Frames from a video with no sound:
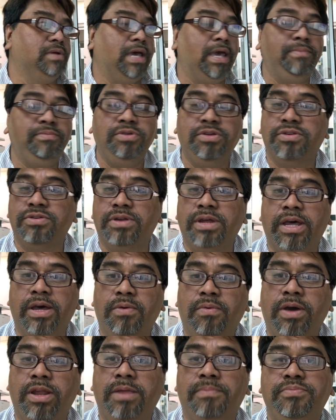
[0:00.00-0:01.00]
I'm your
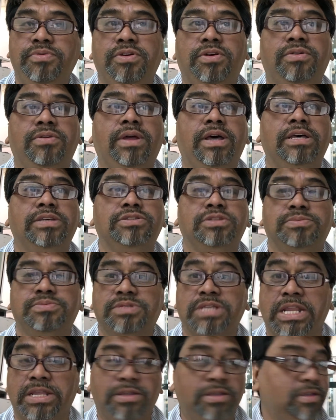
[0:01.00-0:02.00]
one of your
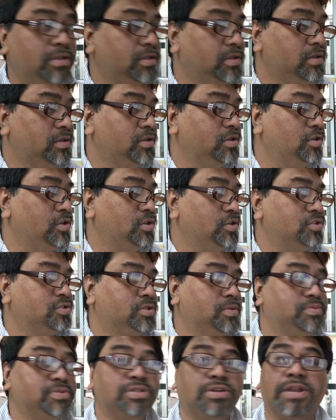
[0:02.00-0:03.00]

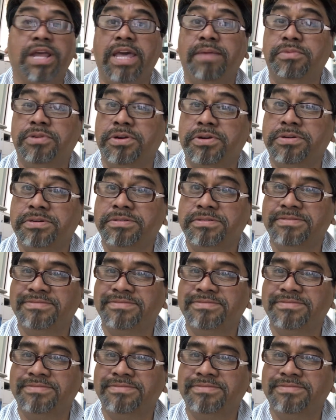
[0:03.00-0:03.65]
subscriber.